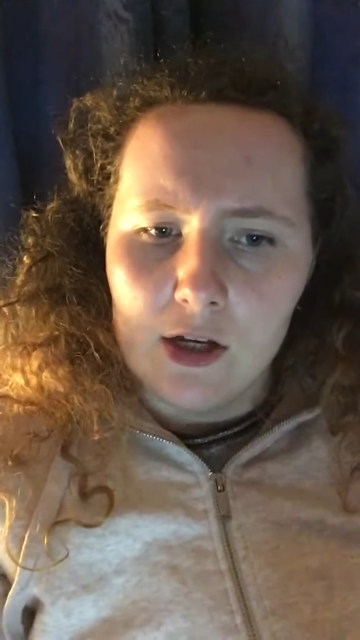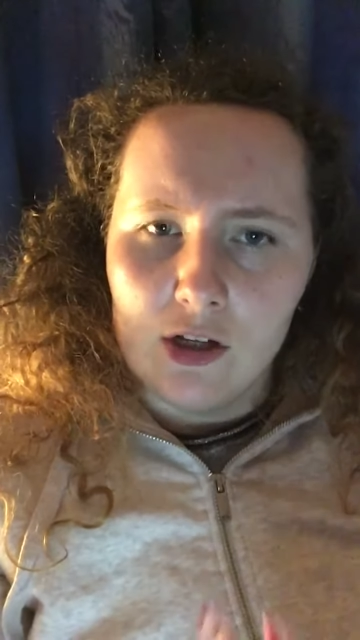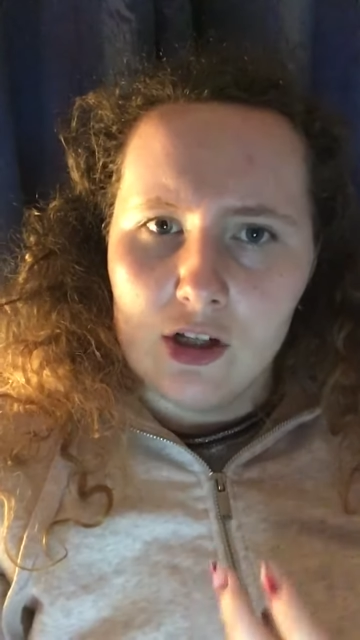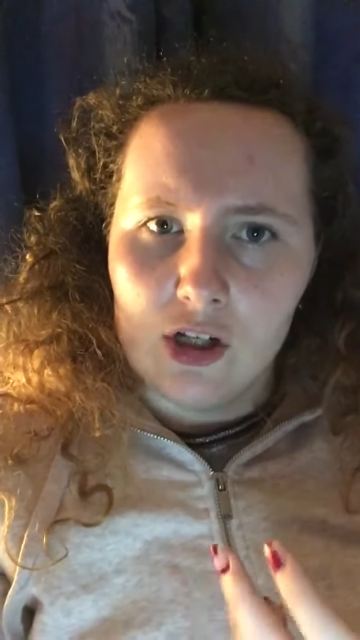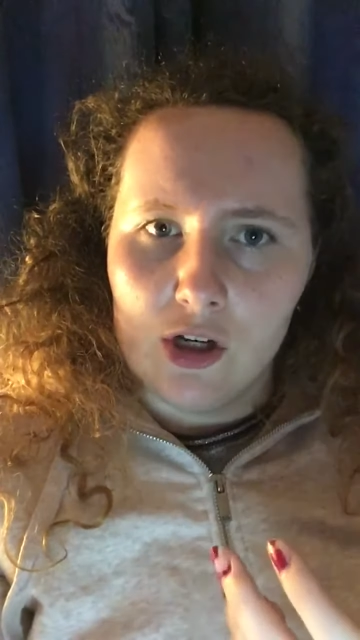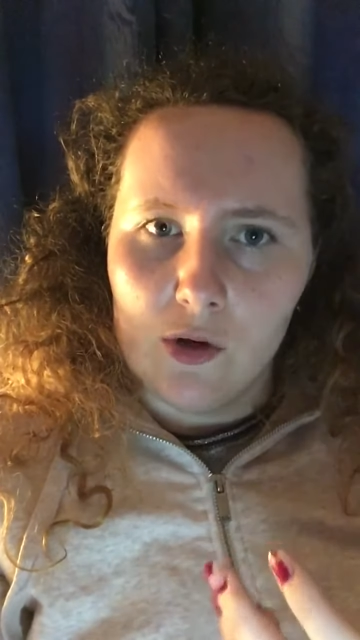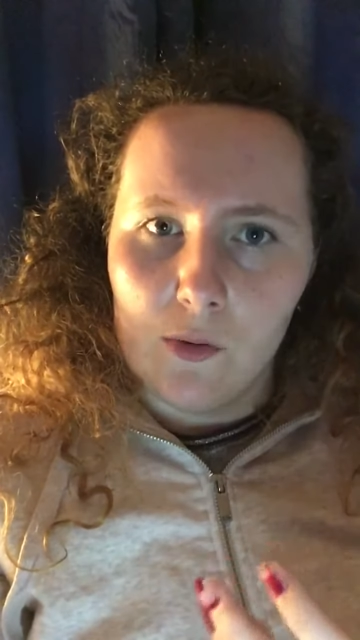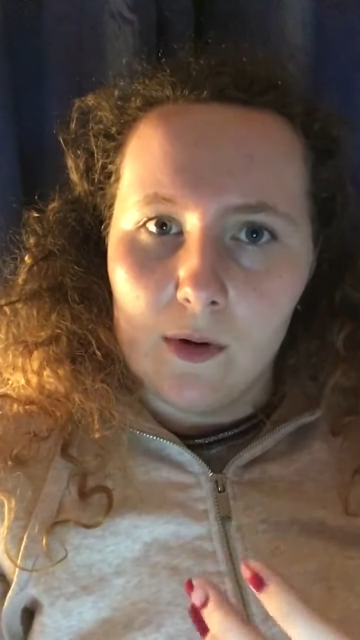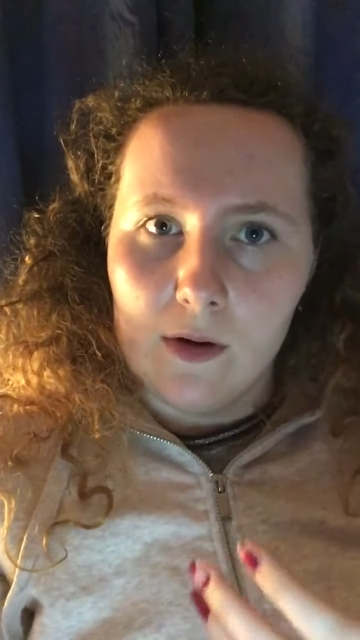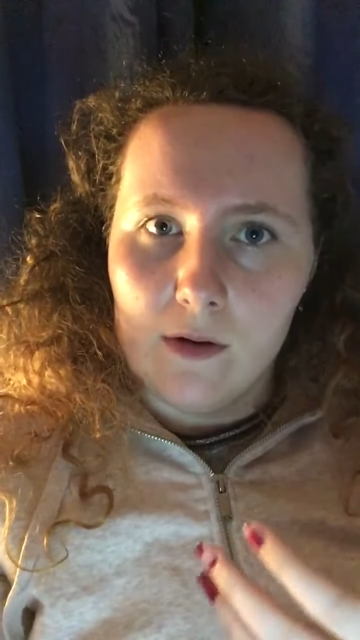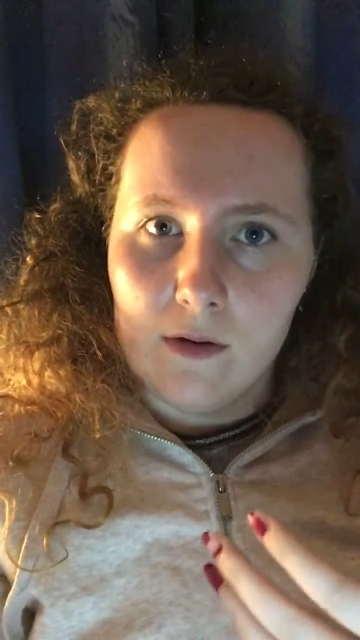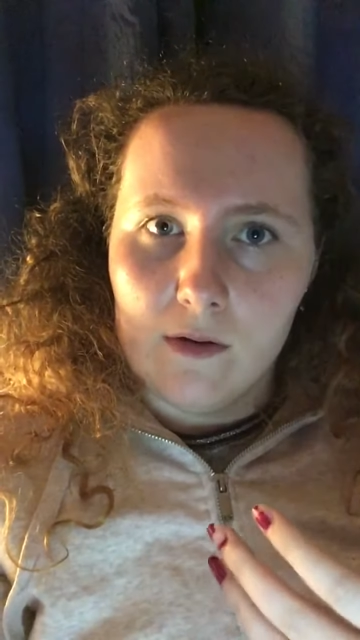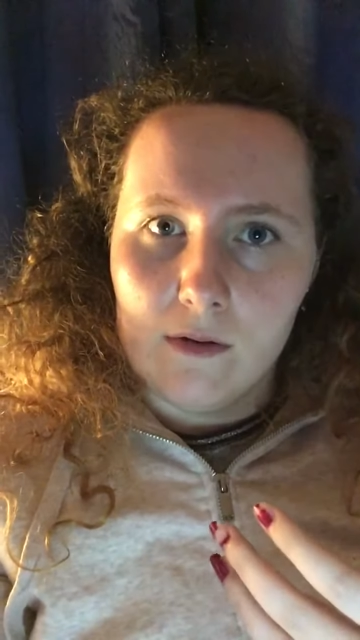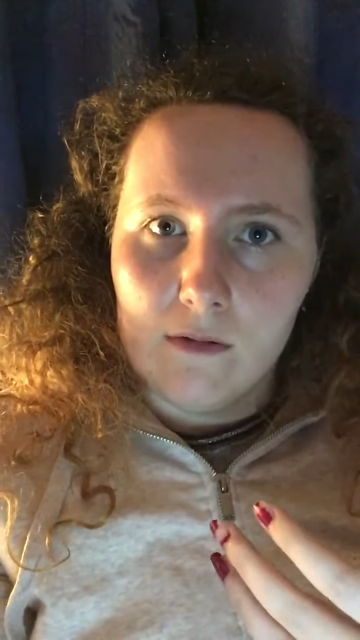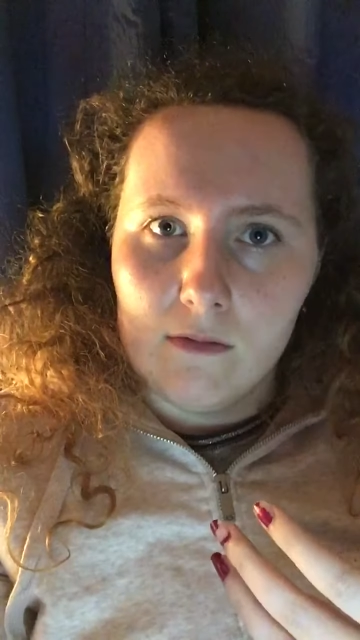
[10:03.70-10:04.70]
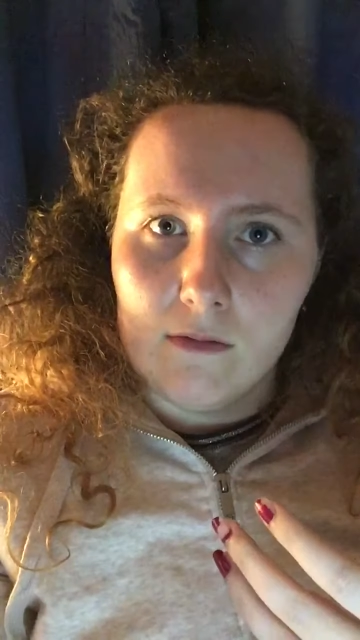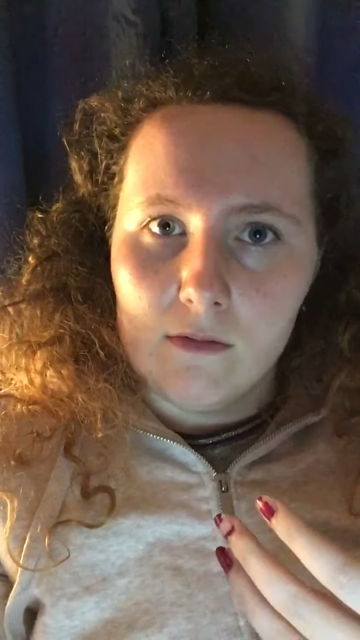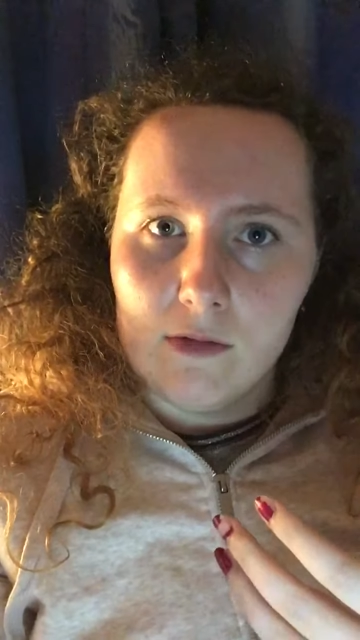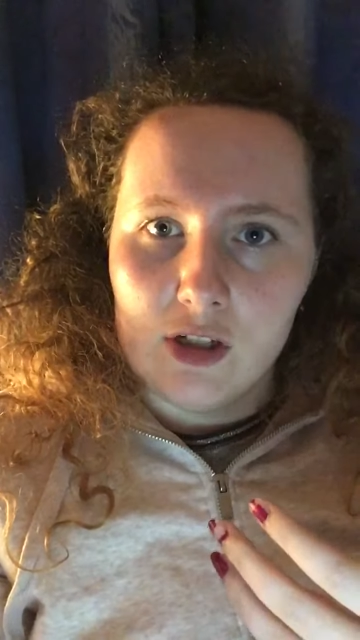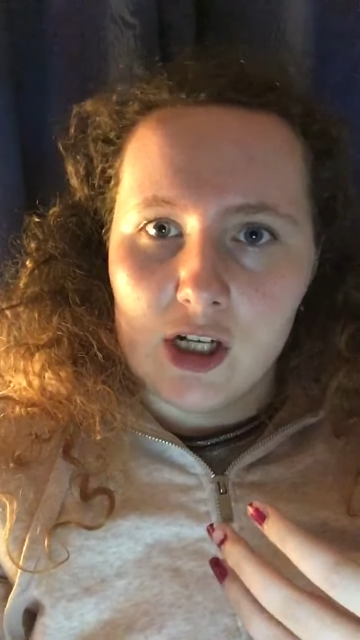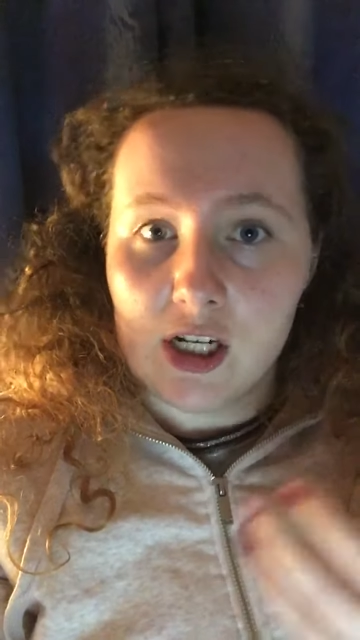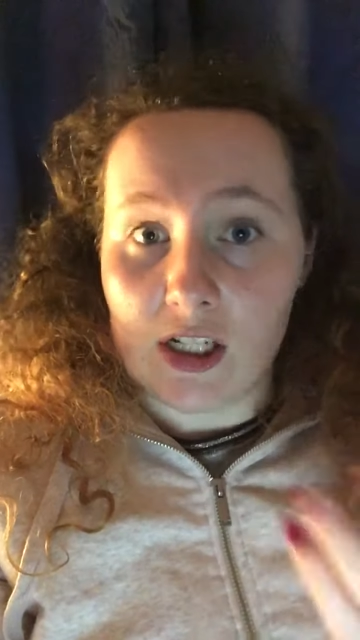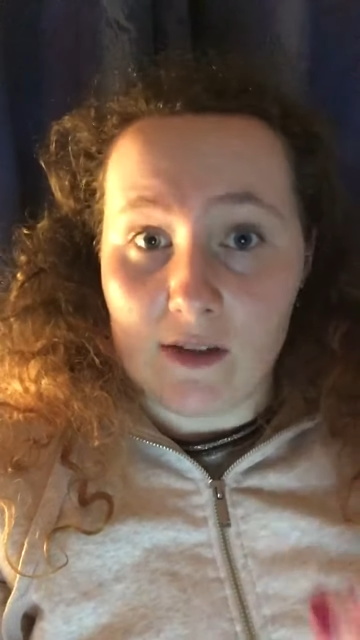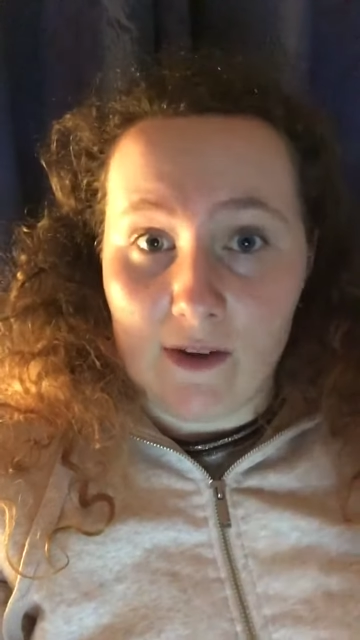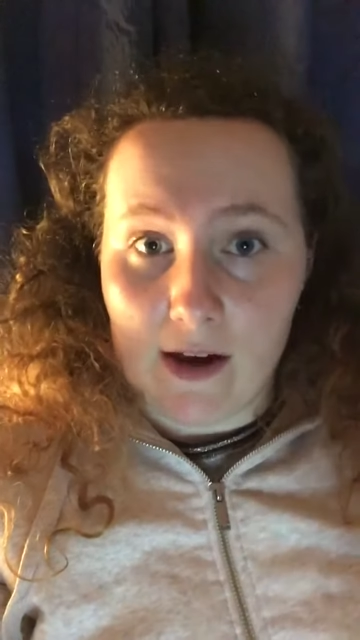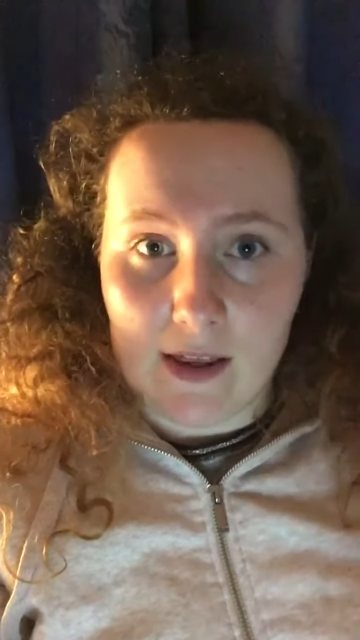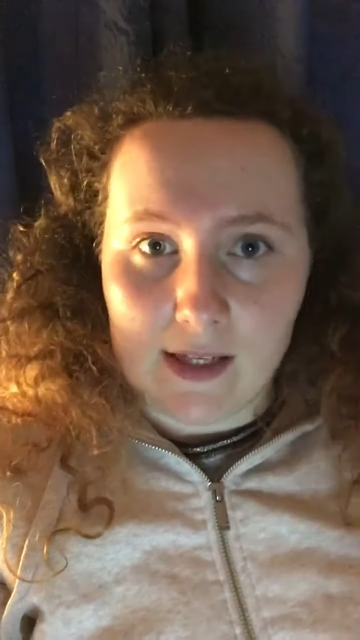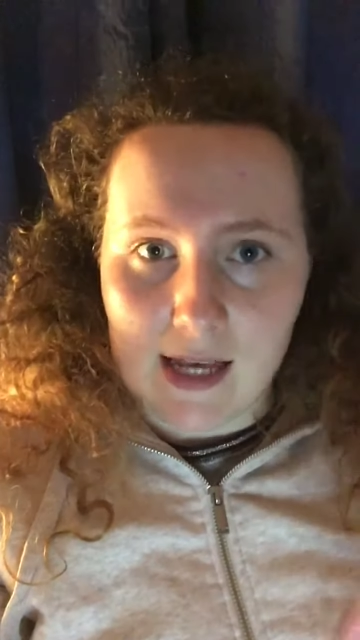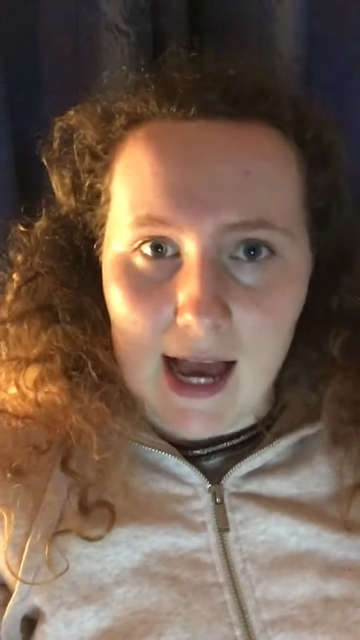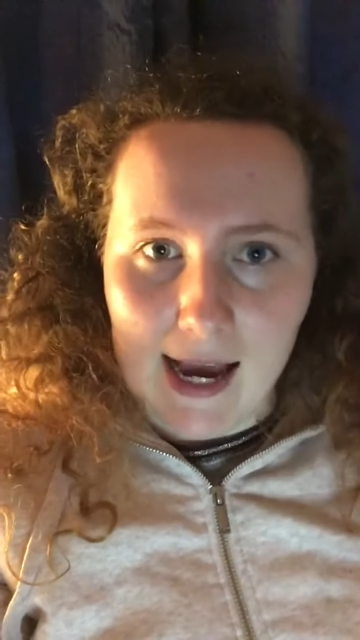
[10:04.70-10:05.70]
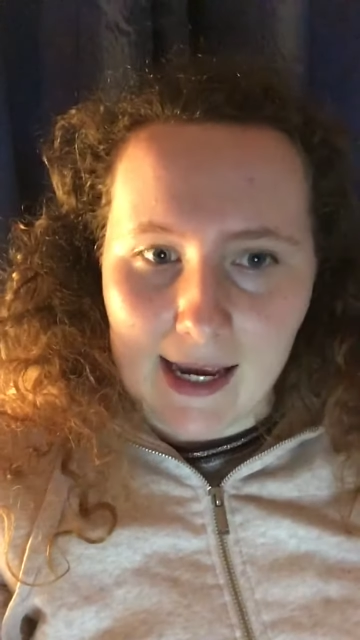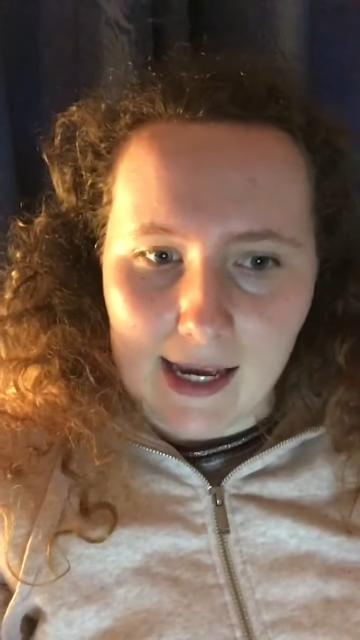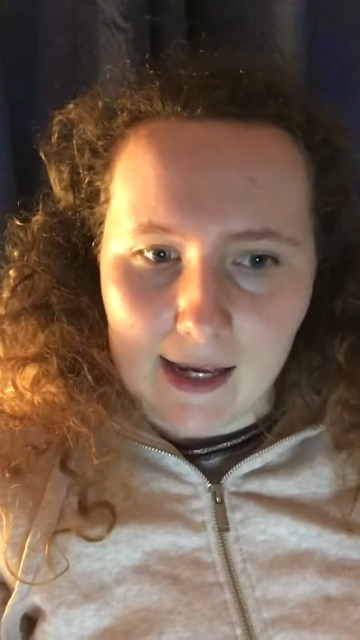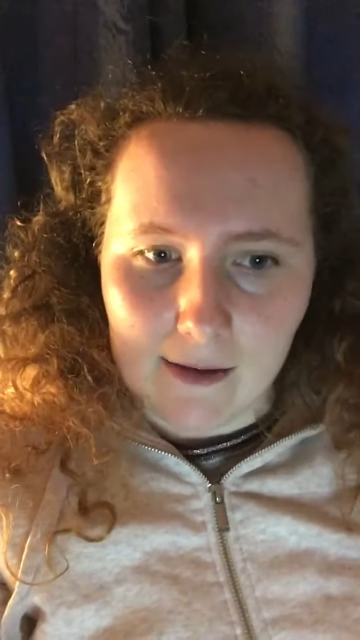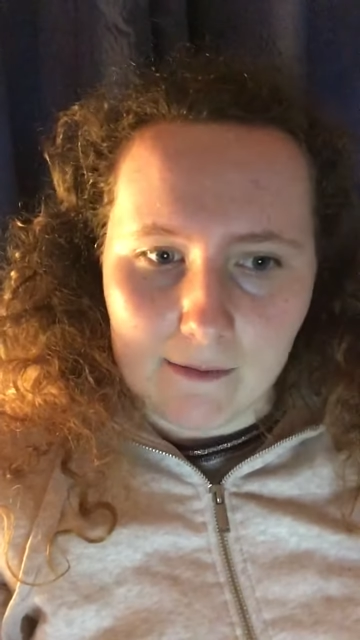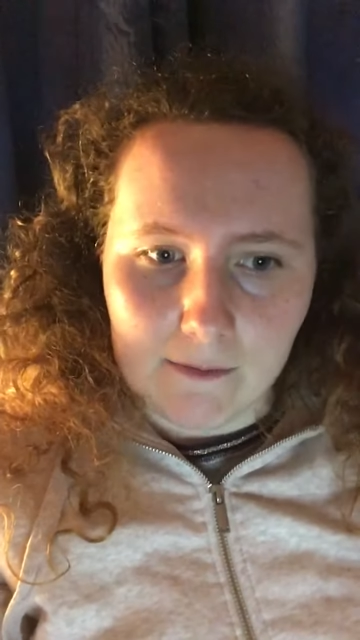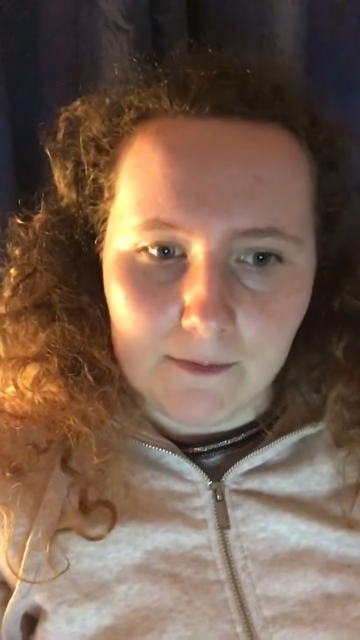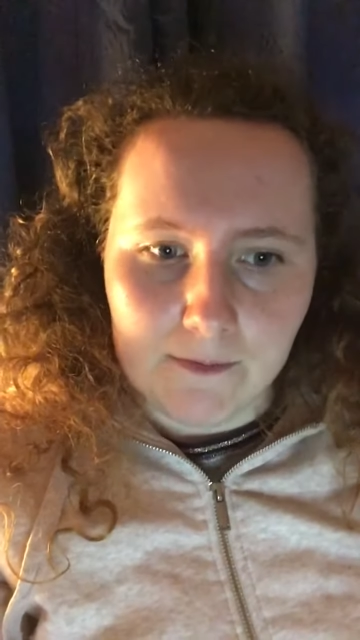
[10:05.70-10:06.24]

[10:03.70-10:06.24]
to justify this hanging.